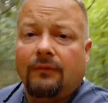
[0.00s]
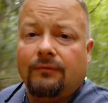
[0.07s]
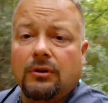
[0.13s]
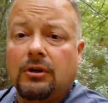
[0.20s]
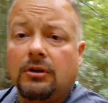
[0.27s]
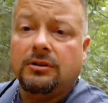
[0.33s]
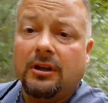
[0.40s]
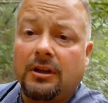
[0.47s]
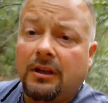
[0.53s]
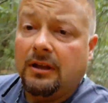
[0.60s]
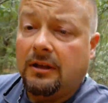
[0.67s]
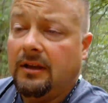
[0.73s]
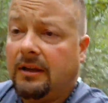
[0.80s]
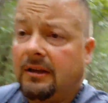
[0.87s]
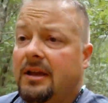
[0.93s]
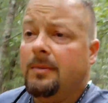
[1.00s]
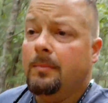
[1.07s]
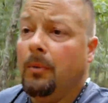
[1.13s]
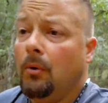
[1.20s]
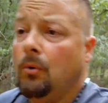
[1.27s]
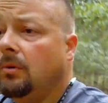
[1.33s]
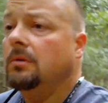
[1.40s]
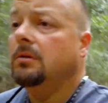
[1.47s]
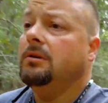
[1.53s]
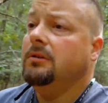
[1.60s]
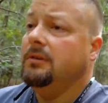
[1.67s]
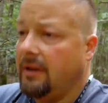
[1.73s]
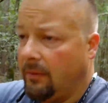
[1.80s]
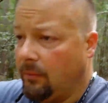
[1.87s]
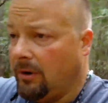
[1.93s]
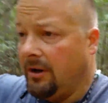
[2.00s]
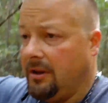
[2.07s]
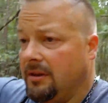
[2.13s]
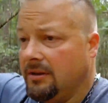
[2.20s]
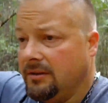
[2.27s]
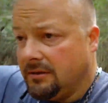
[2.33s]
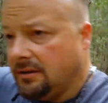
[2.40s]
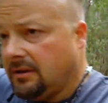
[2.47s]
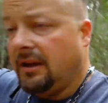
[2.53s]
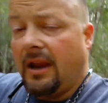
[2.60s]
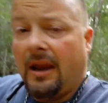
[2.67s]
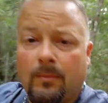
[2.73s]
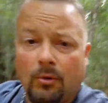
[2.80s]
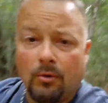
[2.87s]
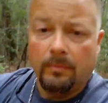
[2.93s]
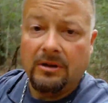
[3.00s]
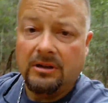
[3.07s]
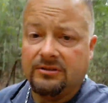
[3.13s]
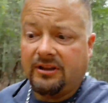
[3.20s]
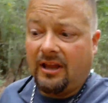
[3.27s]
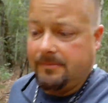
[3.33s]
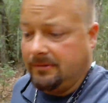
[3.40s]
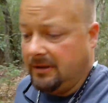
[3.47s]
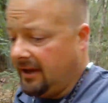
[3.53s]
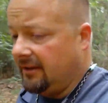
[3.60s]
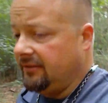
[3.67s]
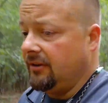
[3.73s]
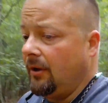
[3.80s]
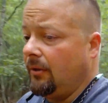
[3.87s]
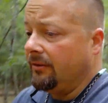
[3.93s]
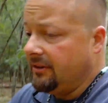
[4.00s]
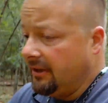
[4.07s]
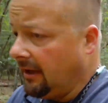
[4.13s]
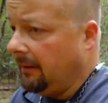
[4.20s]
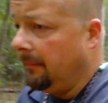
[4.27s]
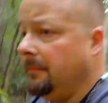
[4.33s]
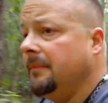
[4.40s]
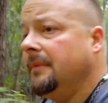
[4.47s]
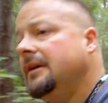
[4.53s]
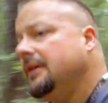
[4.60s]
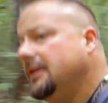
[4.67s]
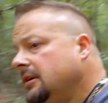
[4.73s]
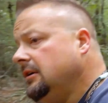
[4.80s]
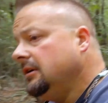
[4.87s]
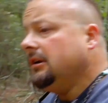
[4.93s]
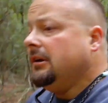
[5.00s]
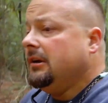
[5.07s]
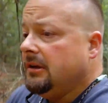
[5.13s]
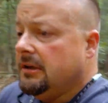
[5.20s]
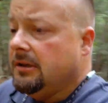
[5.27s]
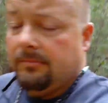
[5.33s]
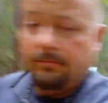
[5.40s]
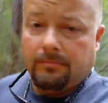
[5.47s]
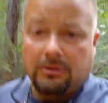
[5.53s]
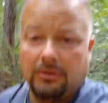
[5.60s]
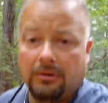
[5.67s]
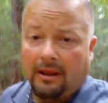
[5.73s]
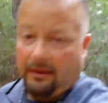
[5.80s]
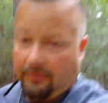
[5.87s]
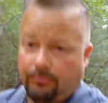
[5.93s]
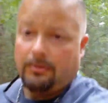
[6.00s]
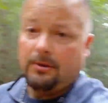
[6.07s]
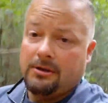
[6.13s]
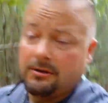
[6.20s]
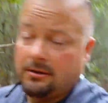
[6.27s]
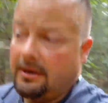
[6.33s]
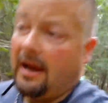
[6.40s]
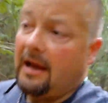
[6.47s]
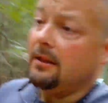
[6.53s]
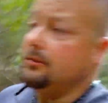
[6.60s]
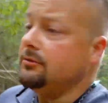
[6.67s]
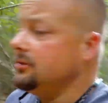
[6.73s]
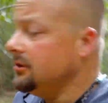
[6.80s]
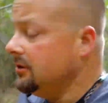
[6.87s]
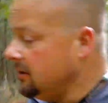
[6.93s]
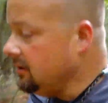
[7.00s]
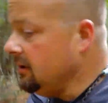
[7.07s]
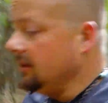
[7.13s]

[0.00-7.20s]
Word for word: I've looked at getting a gimbal. That way camera will be stabilized all the time. But they're like $300.